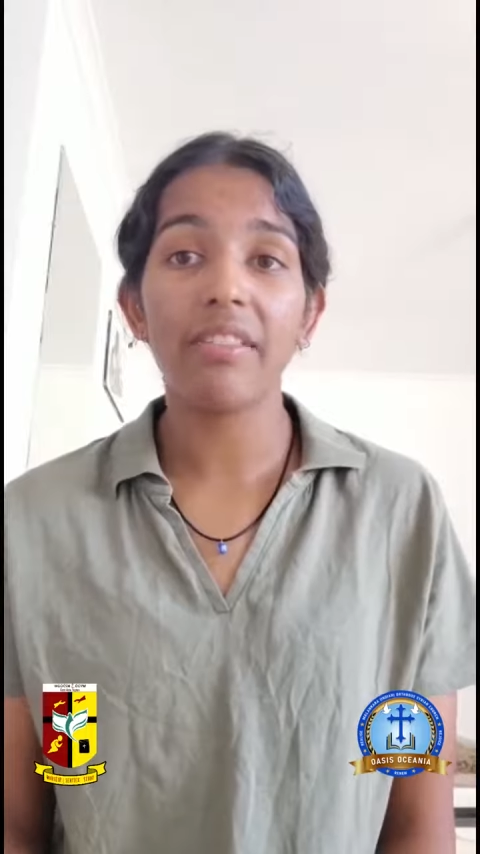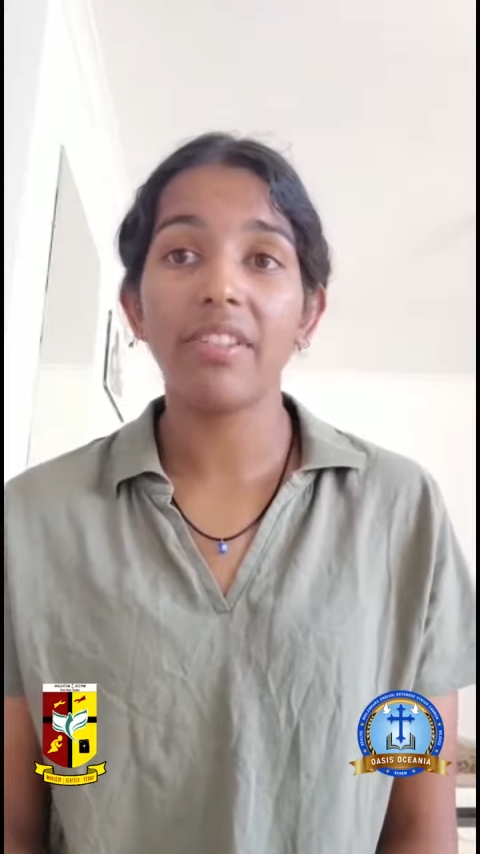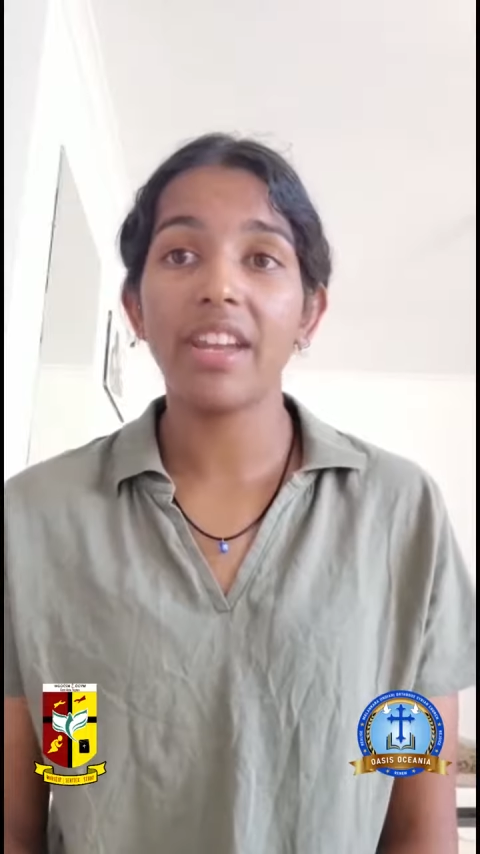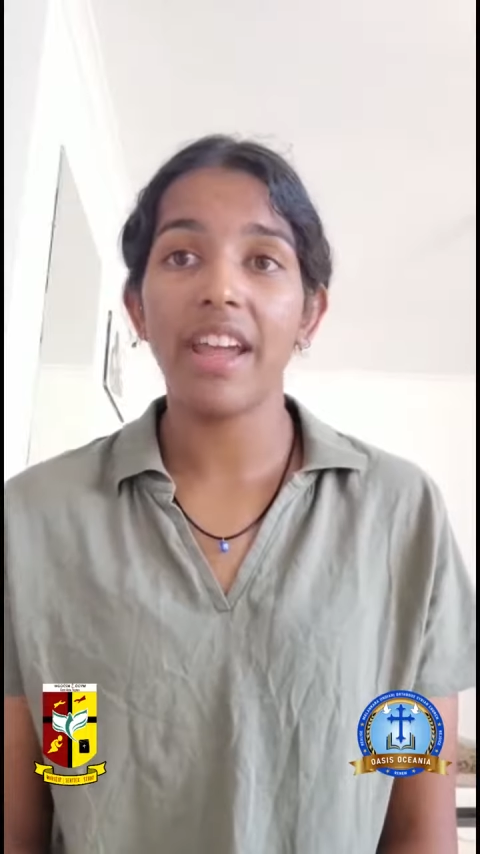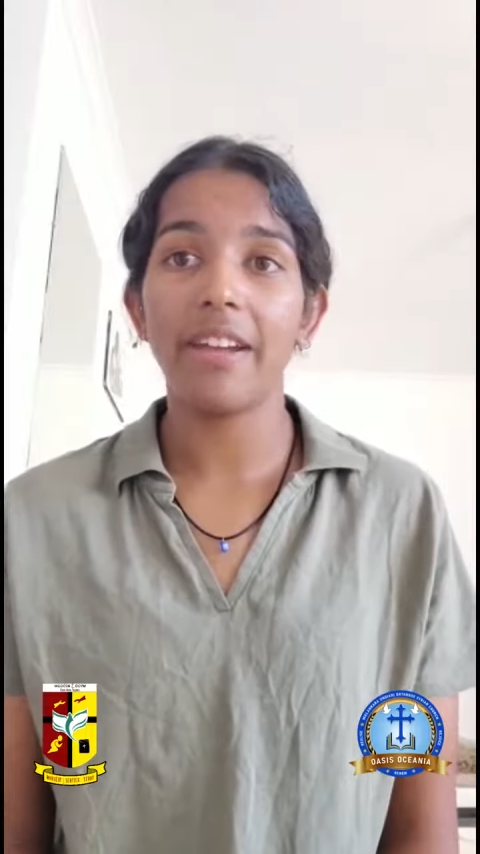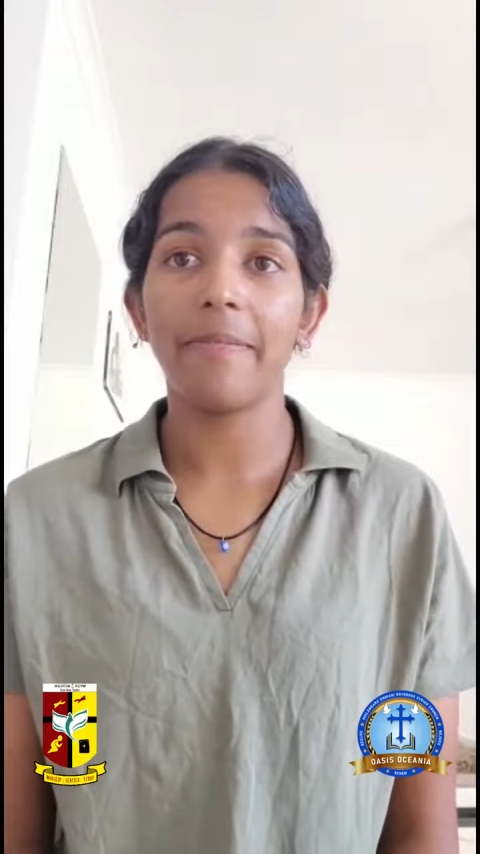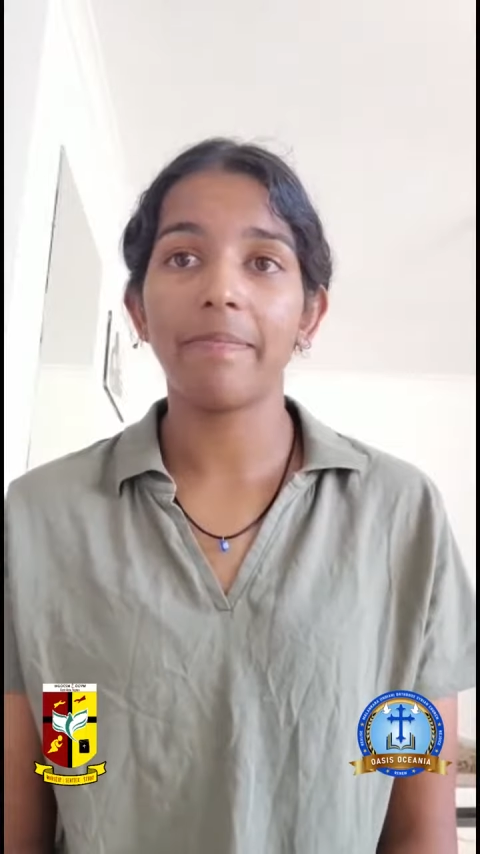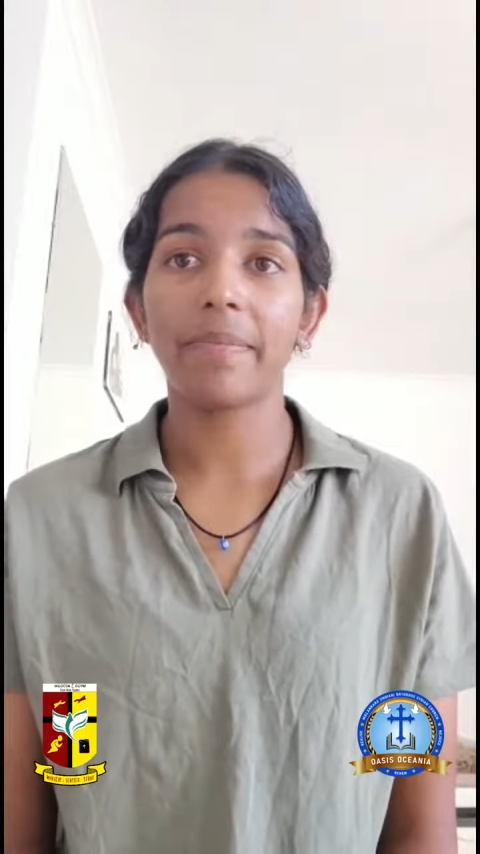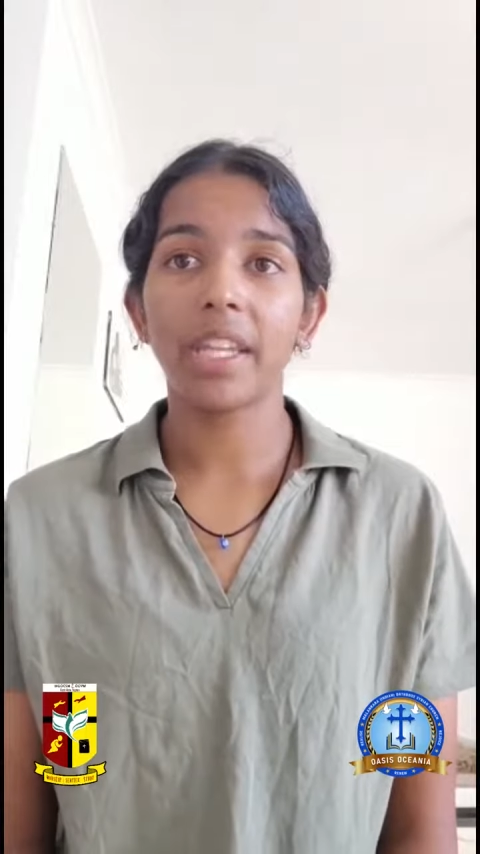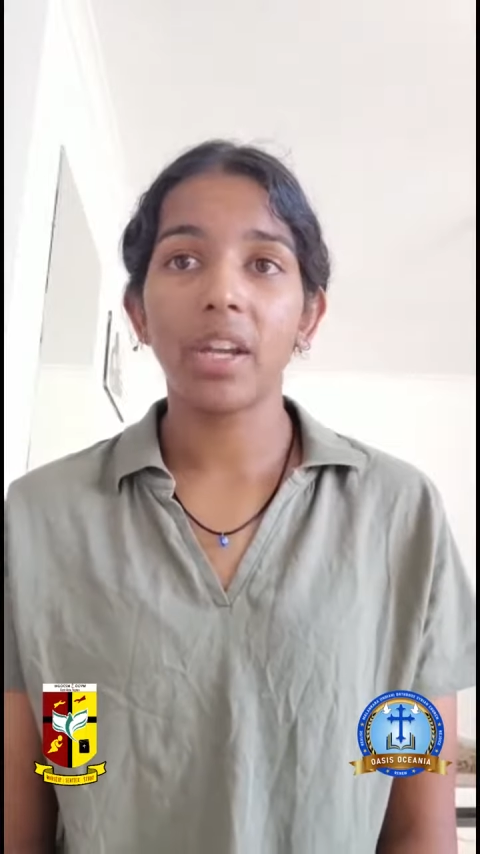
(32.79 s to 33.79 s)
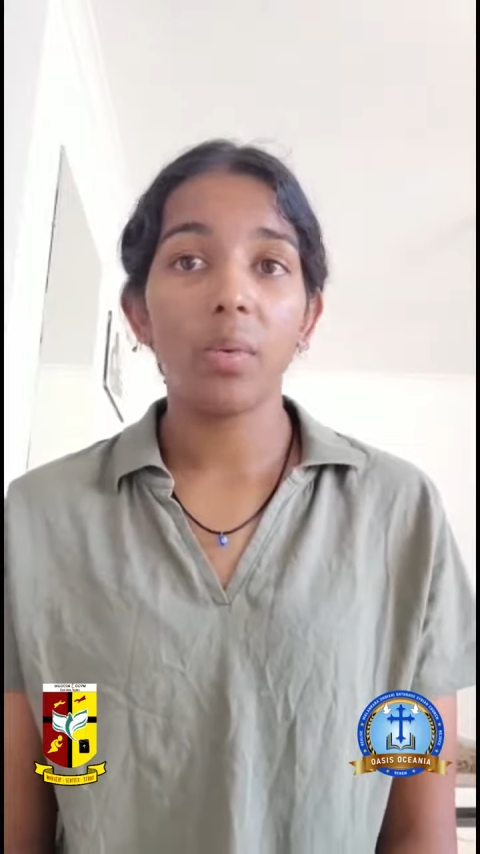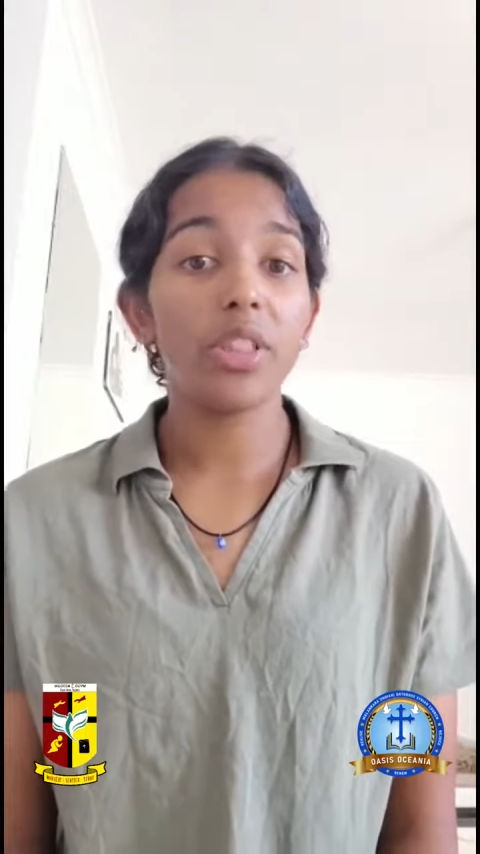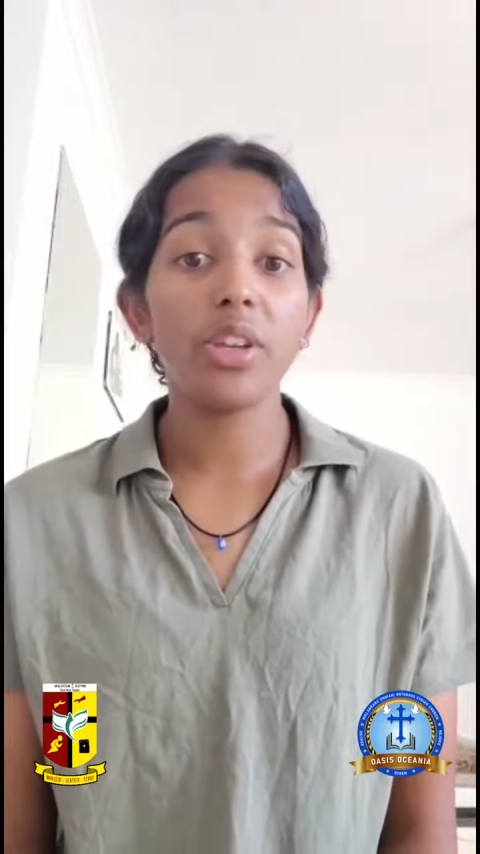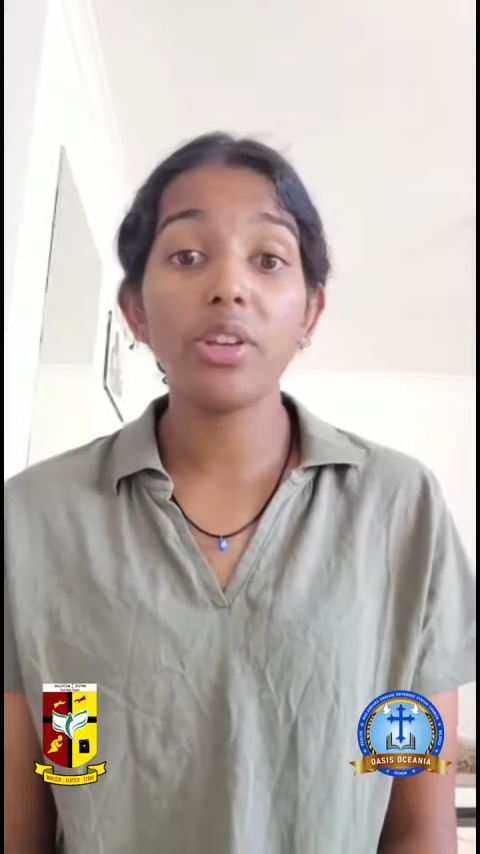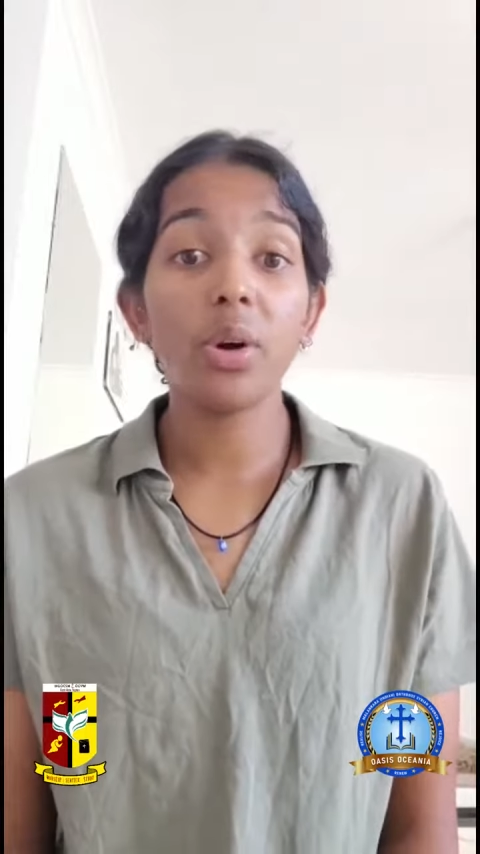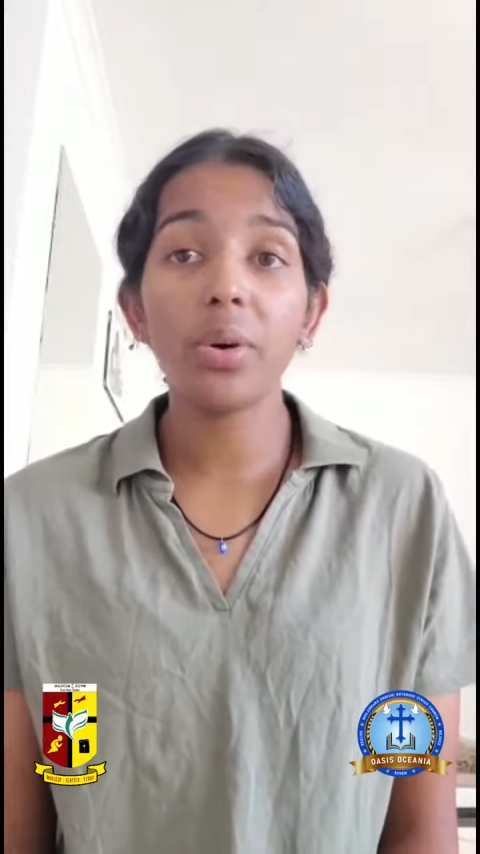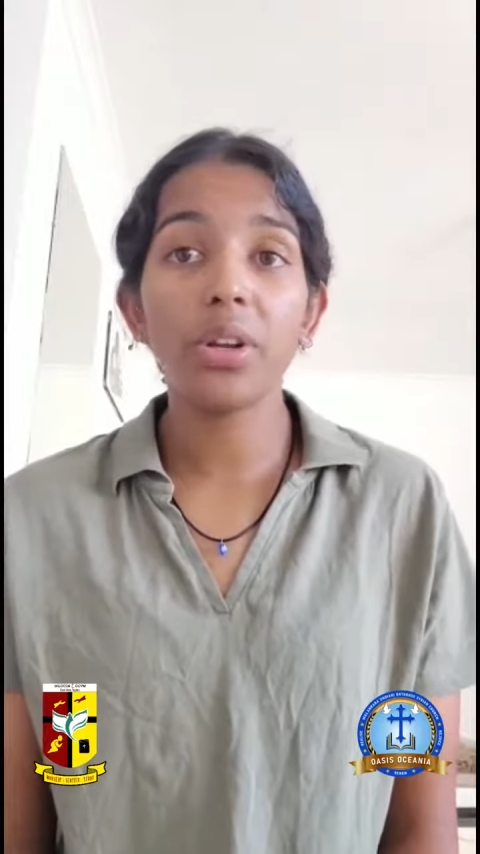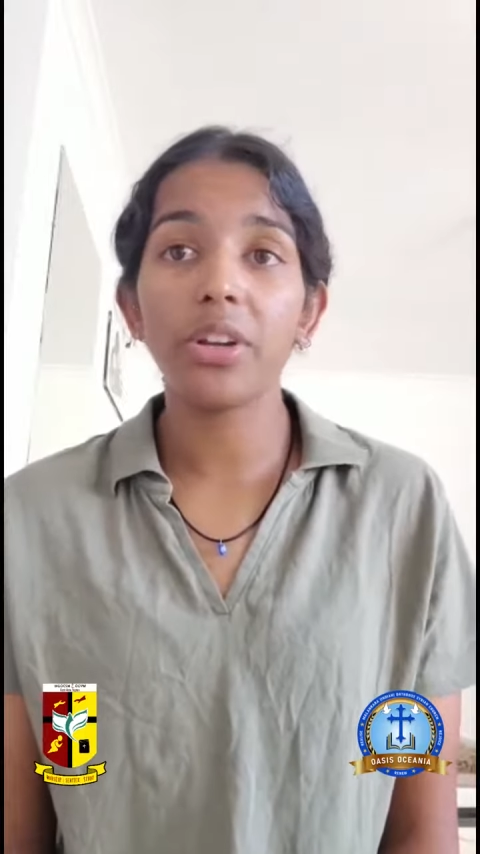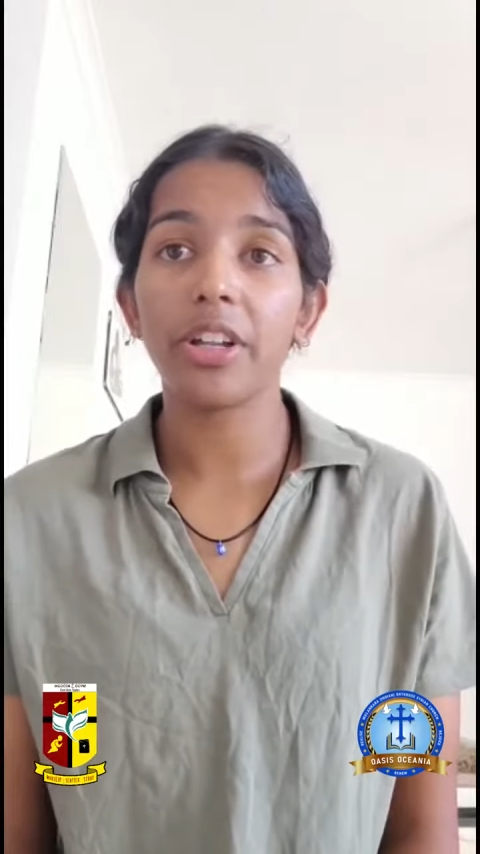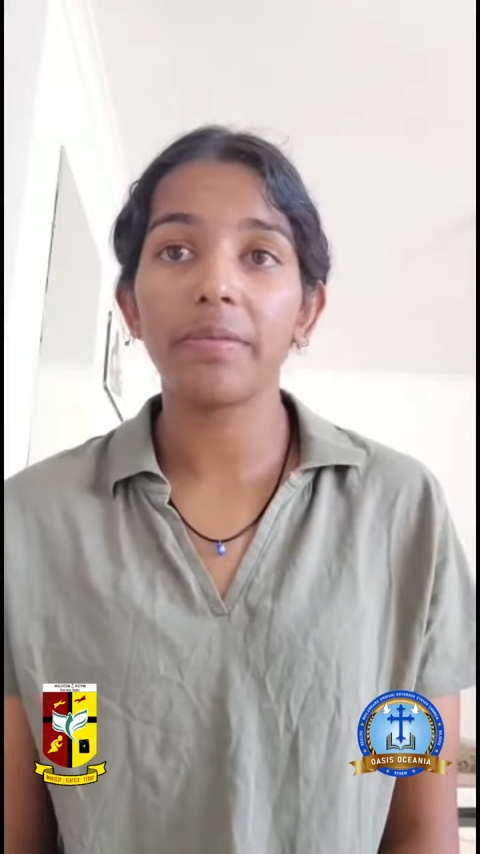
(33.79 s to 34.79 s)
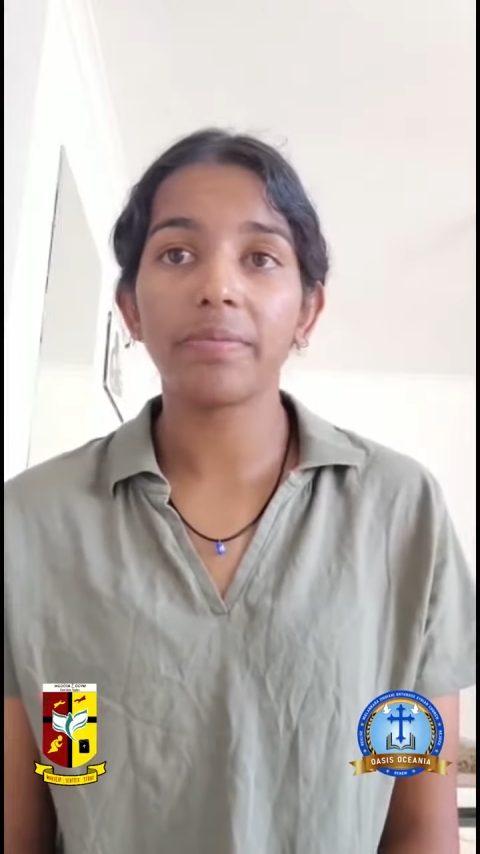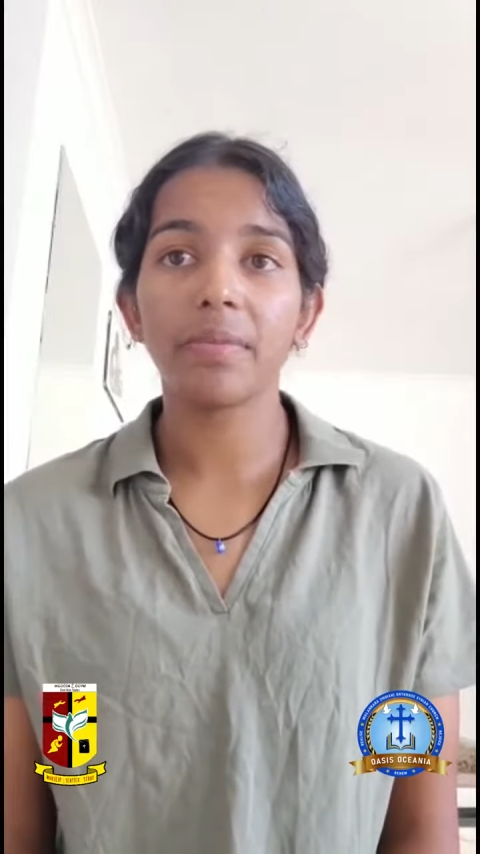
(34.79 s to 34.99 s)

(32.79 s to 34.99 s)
every day, whether you know it or not.